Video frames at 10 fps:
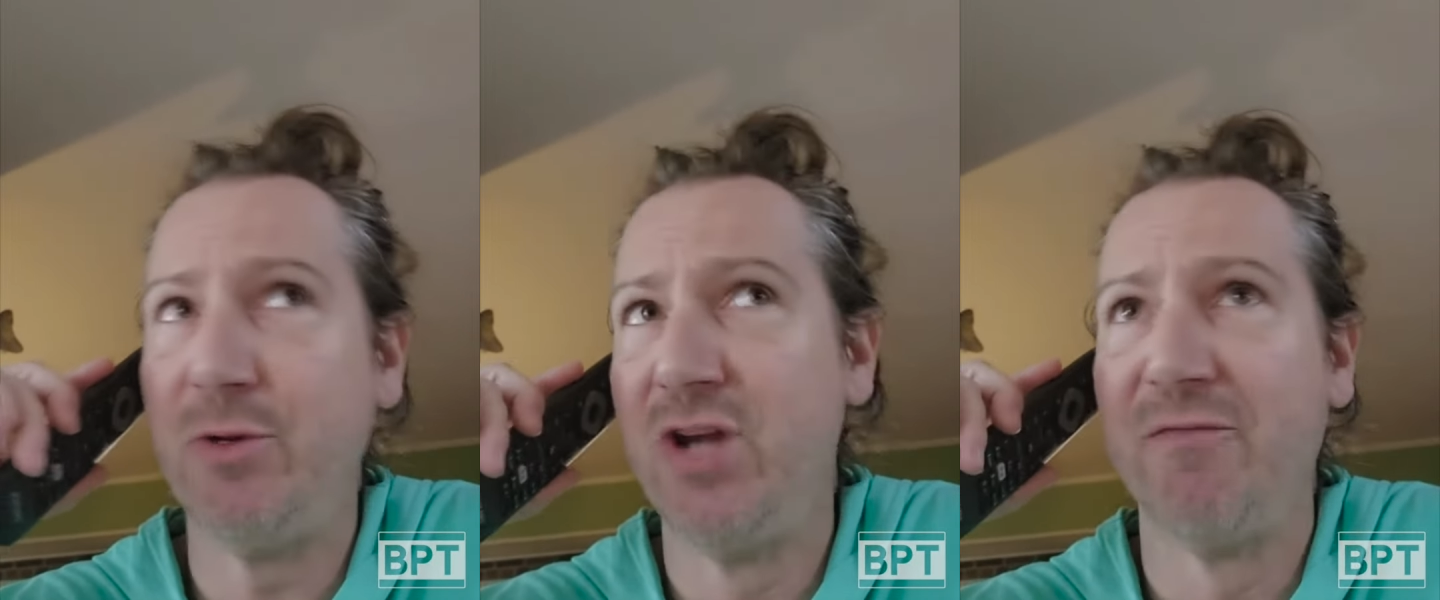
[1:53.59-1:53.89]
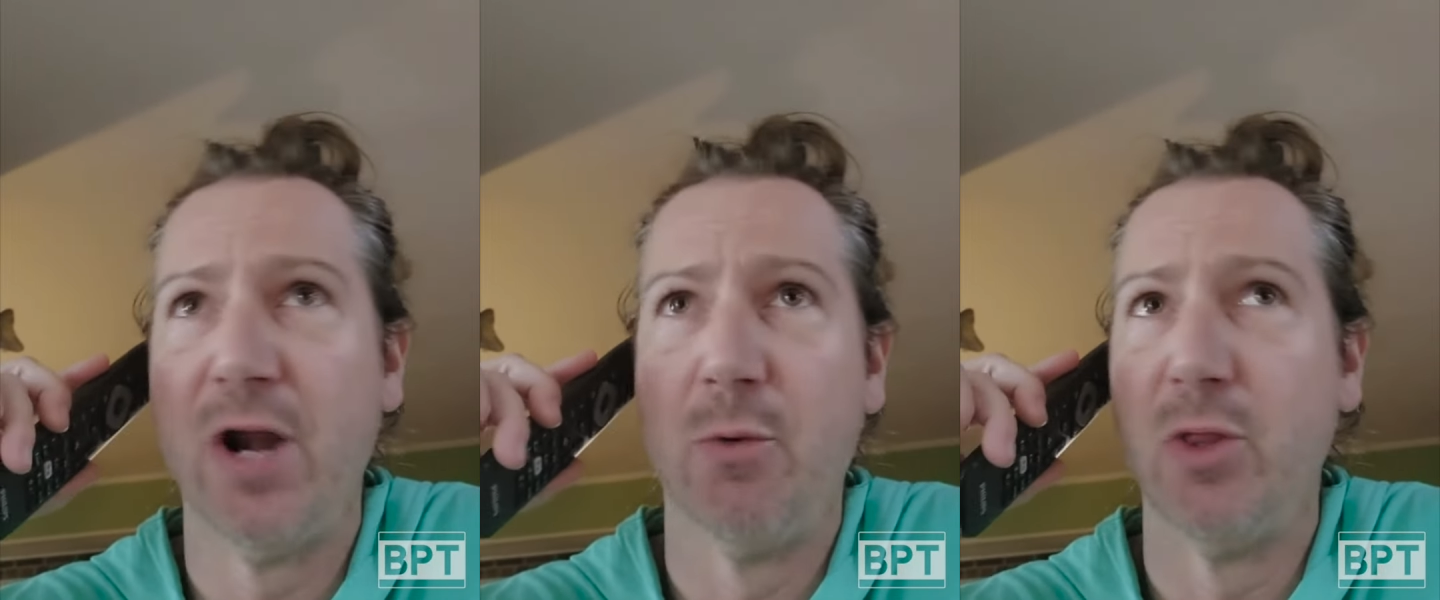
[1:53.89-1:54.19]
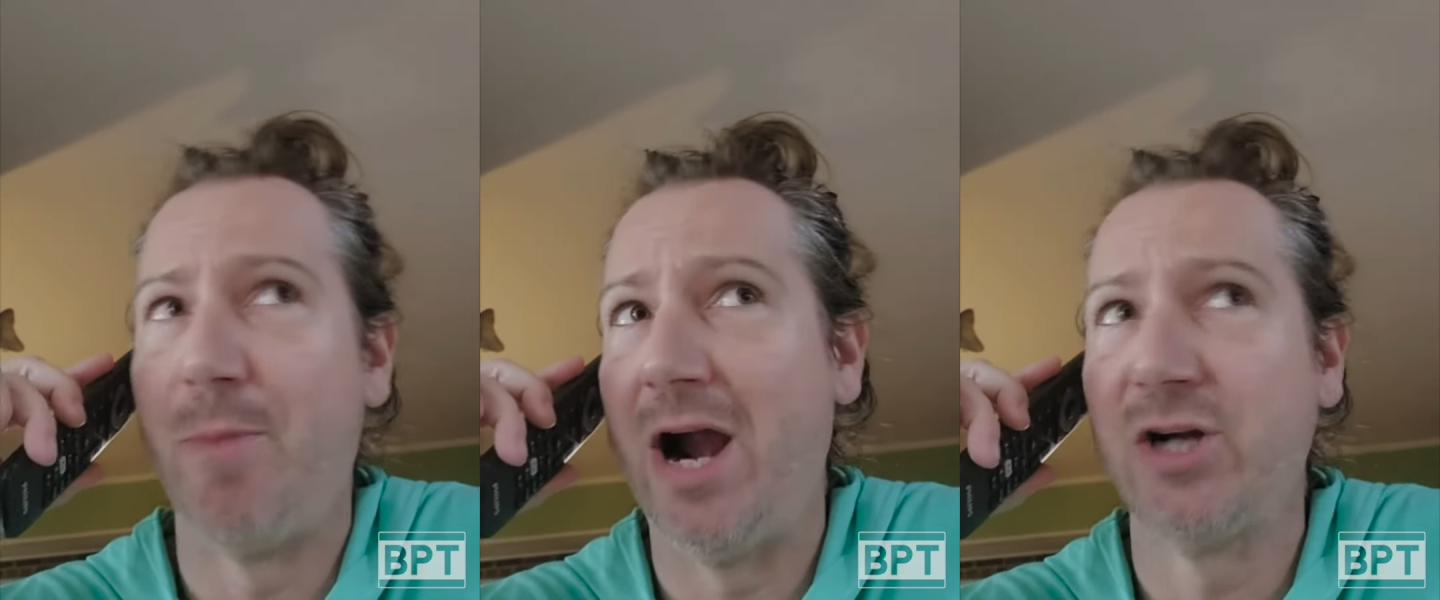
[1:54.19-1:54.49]
You never know when
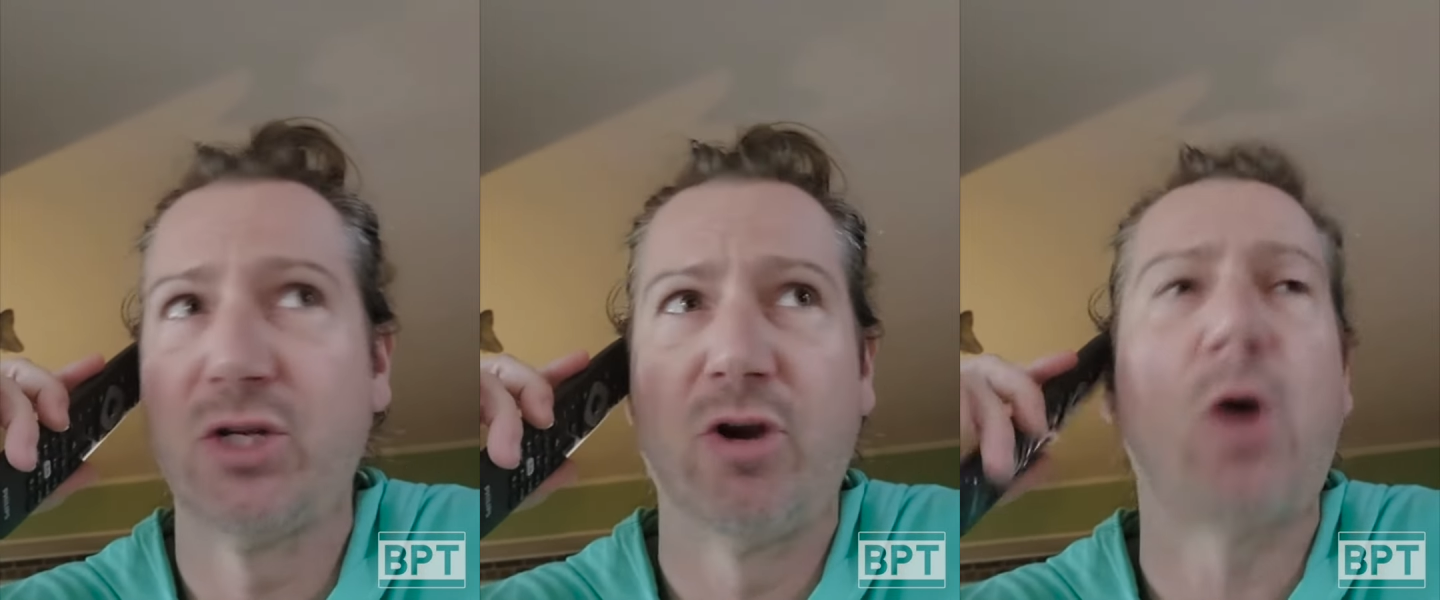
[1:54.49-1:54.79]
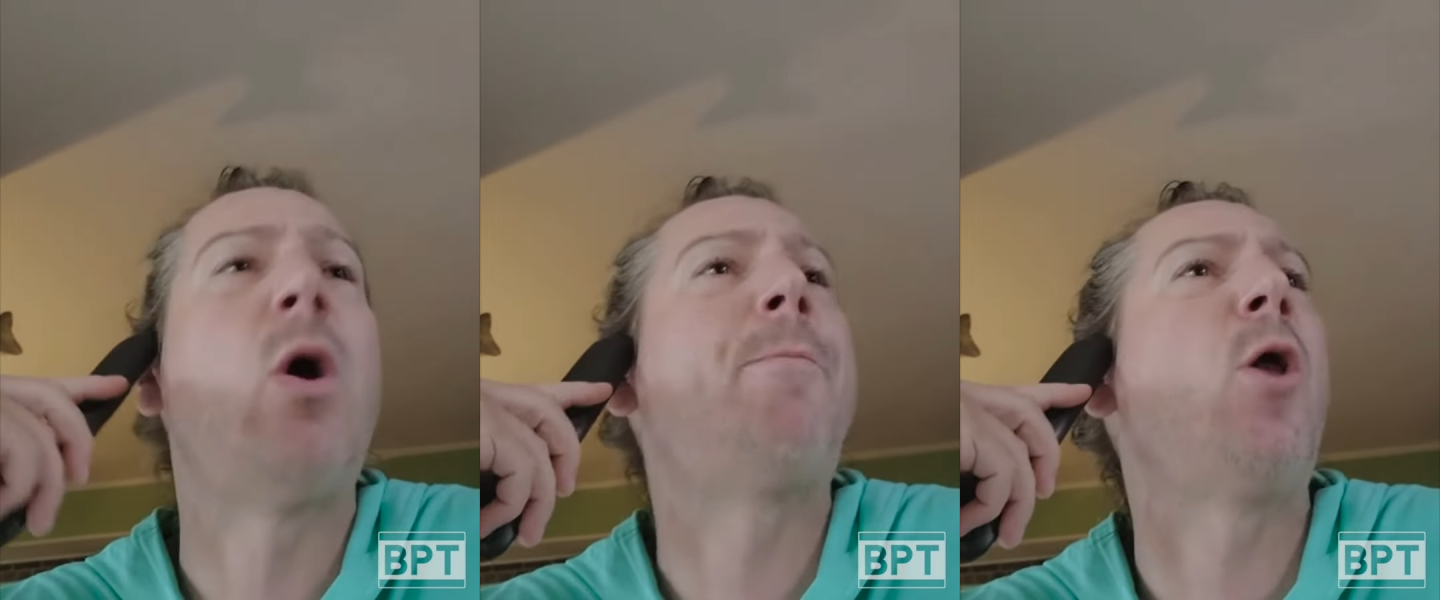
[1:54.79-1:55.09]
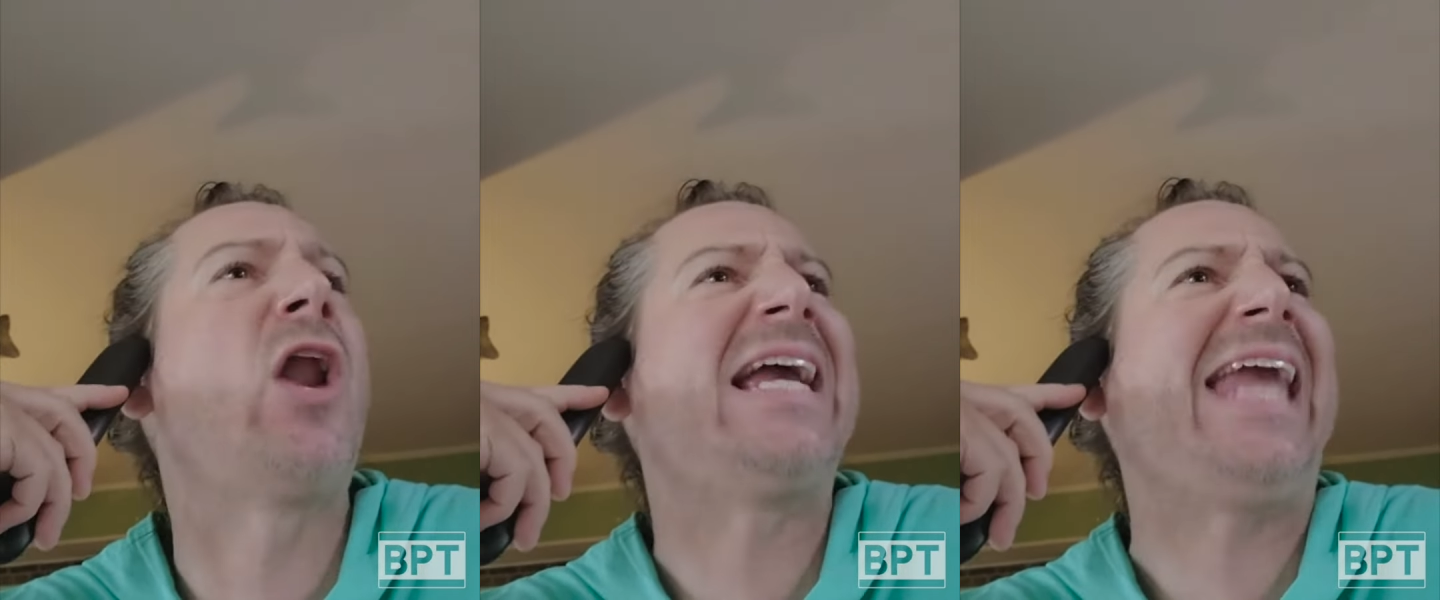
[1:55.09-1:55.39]
the power's going to... Quit
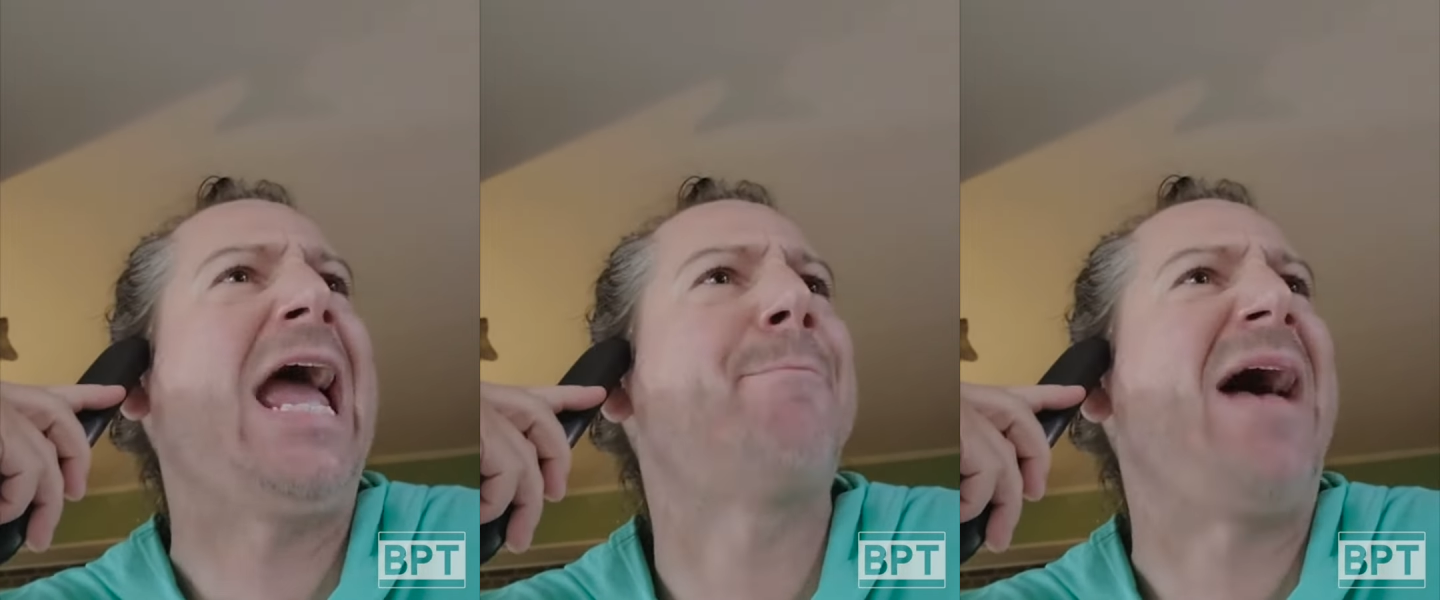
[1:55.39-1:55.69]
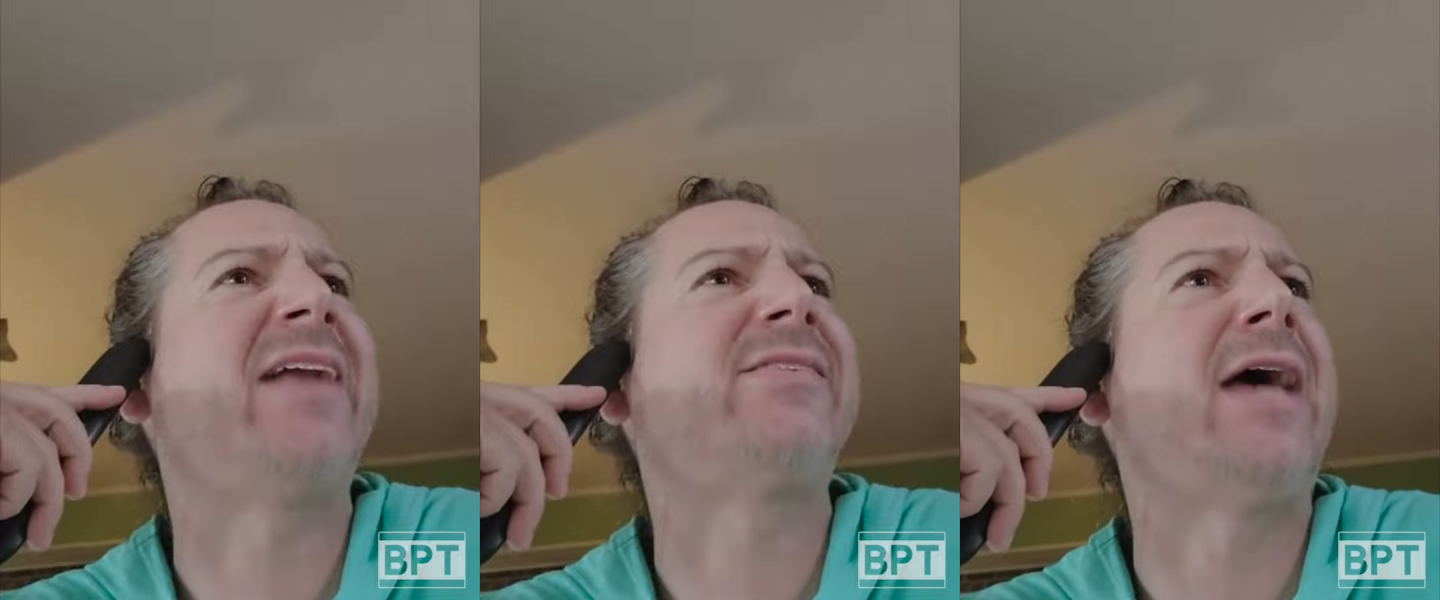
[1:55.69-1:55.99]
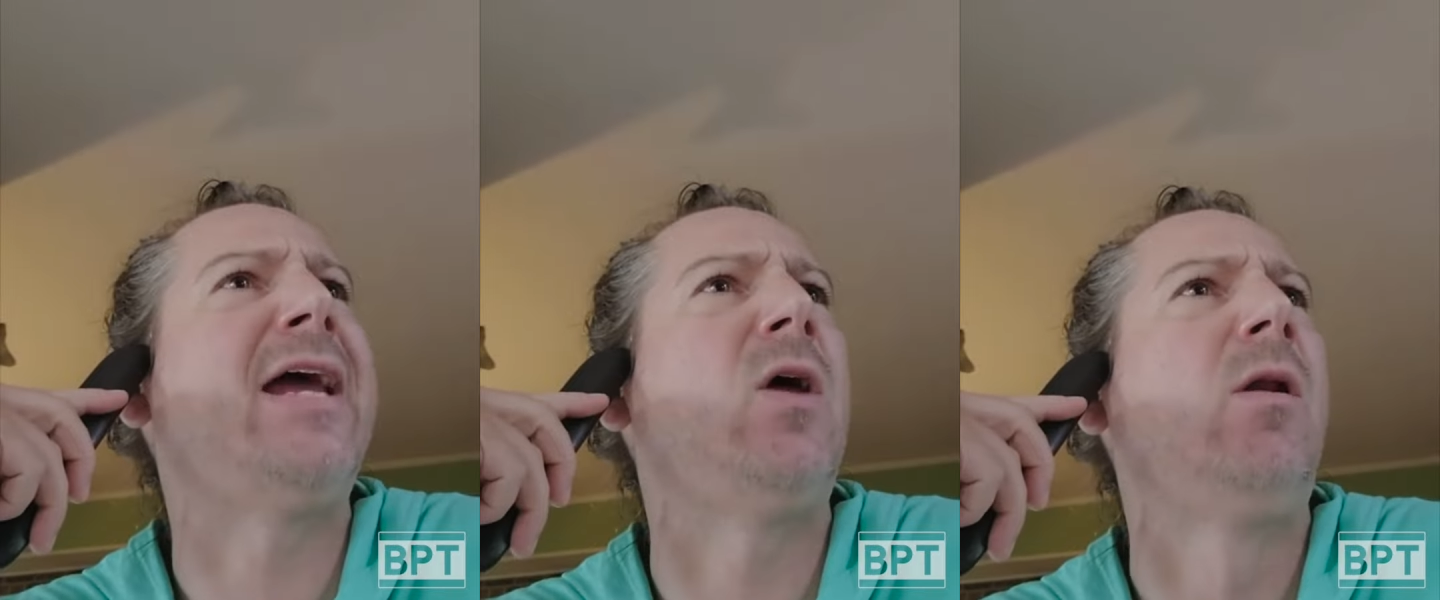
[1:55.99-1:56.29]
pulling that cat by its
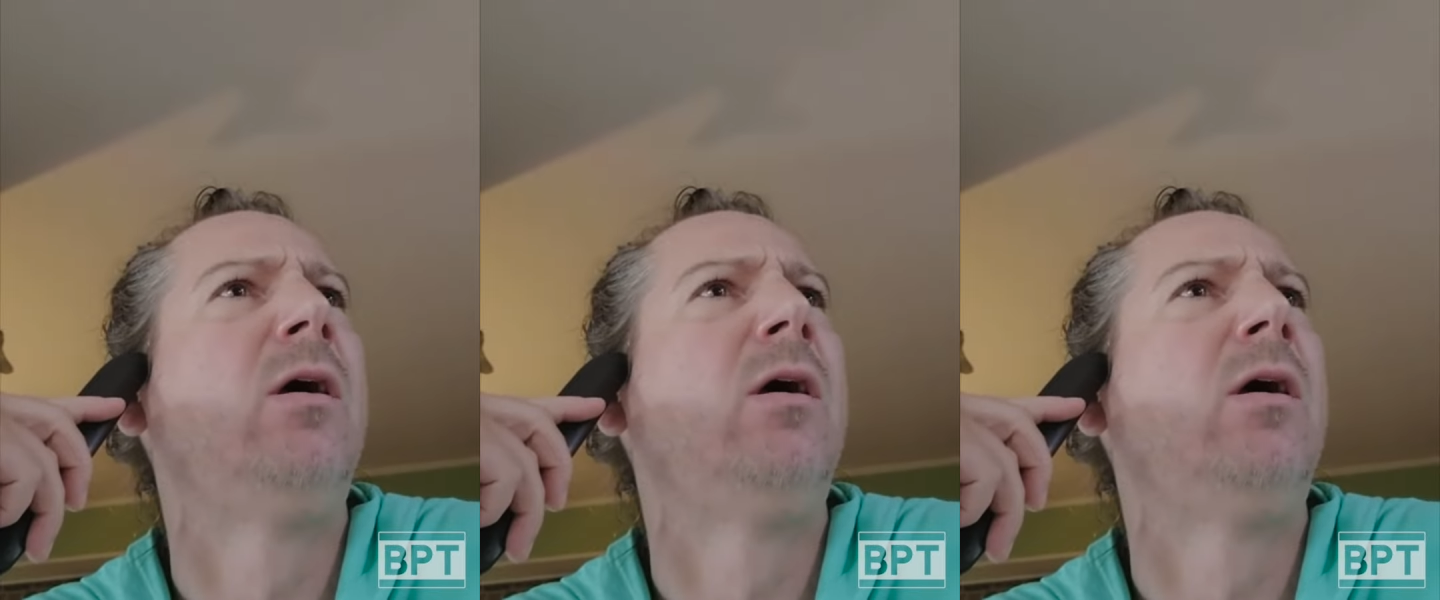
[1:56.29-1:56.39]
tail!